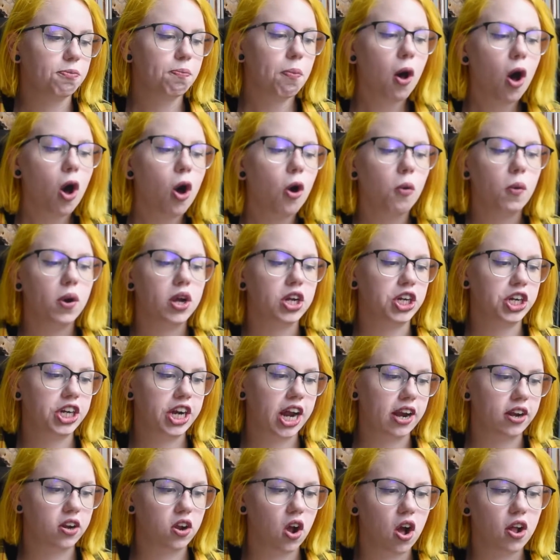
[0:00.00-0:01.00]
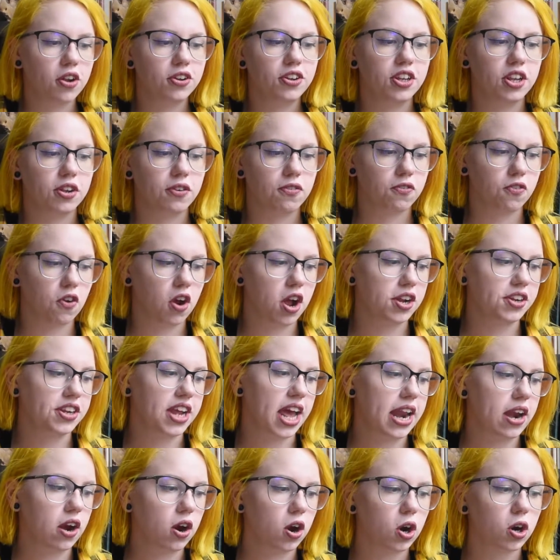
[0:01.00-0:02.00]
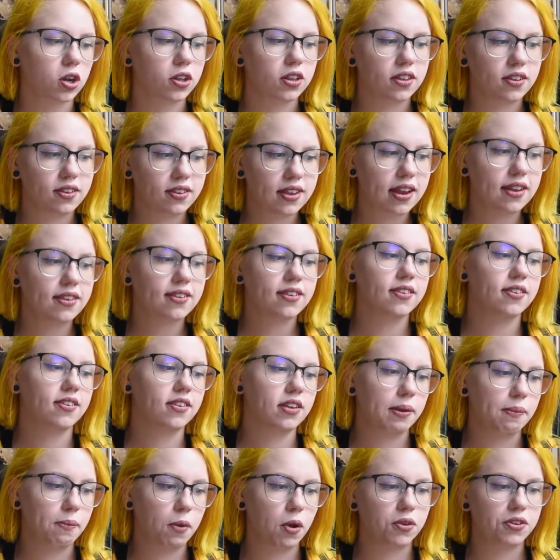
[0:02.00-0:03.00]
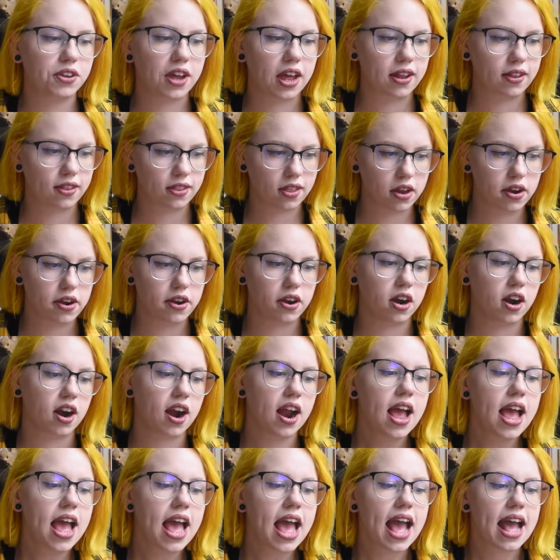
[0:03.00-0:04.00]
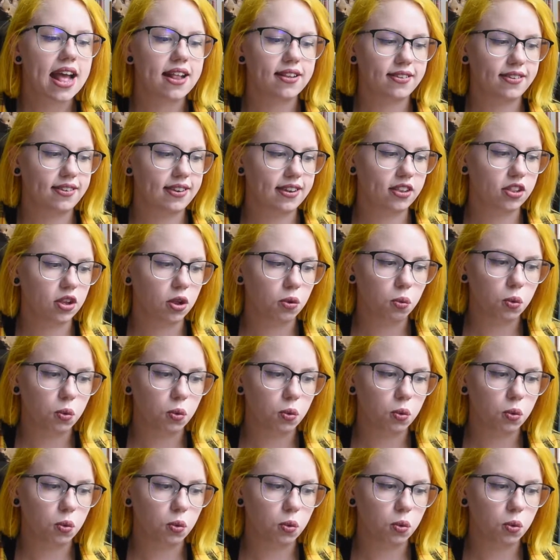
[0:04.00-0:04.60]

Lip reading: Paul wished he had gone to the front and heard the senseless tumult and thunder, and seen the